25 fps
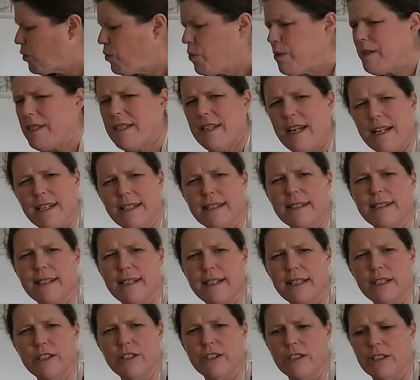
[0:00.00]
Oh, it tastes
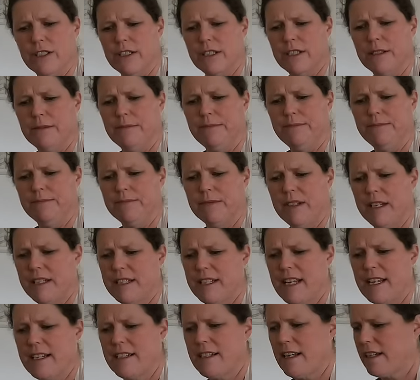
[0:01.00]
delicious. It
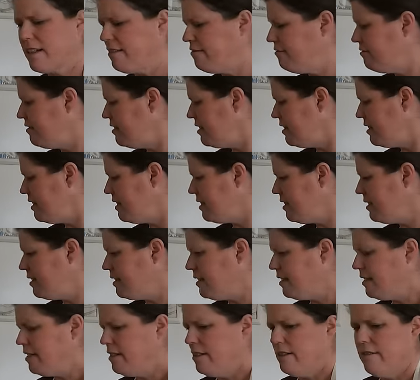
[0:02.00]
tastes like a
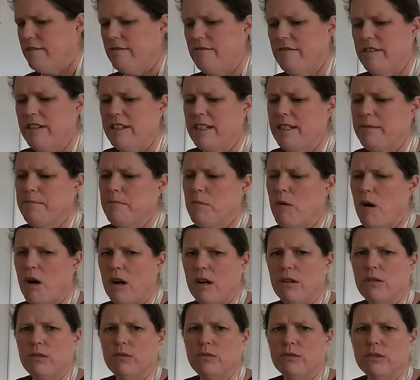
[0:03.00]
really, really
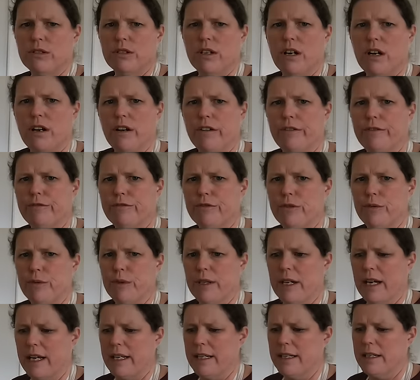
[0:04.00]
mild
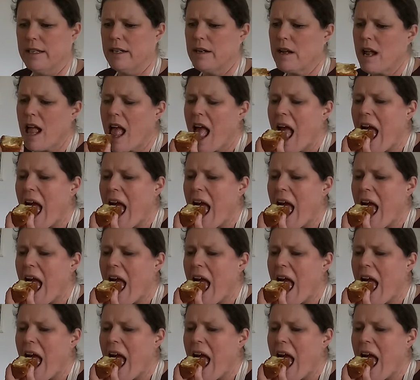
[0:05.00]
fruit cake.